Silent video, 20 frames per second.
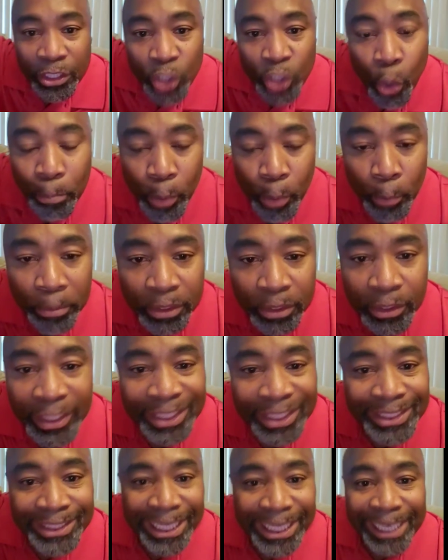It's
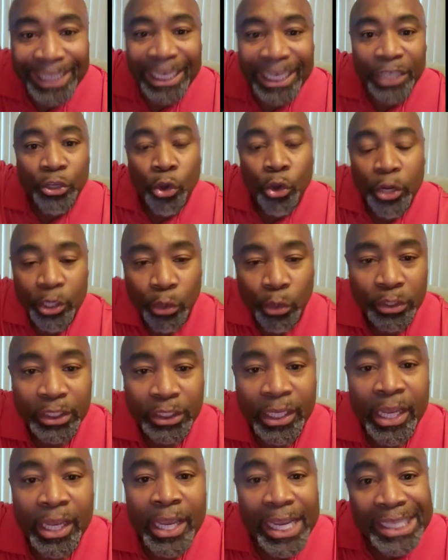detonate your authority.
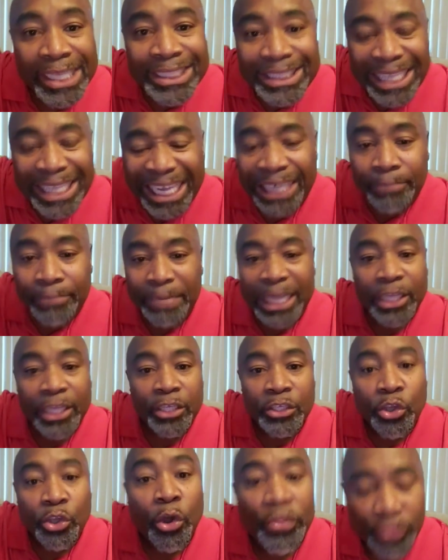See, also
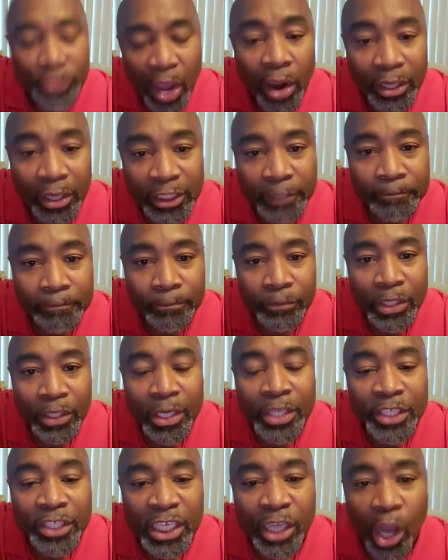pain is also fueling
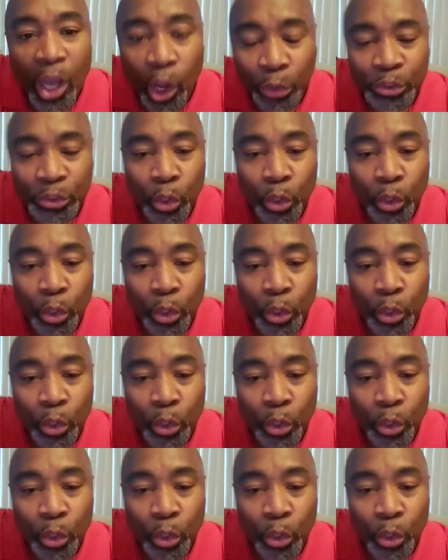your anger.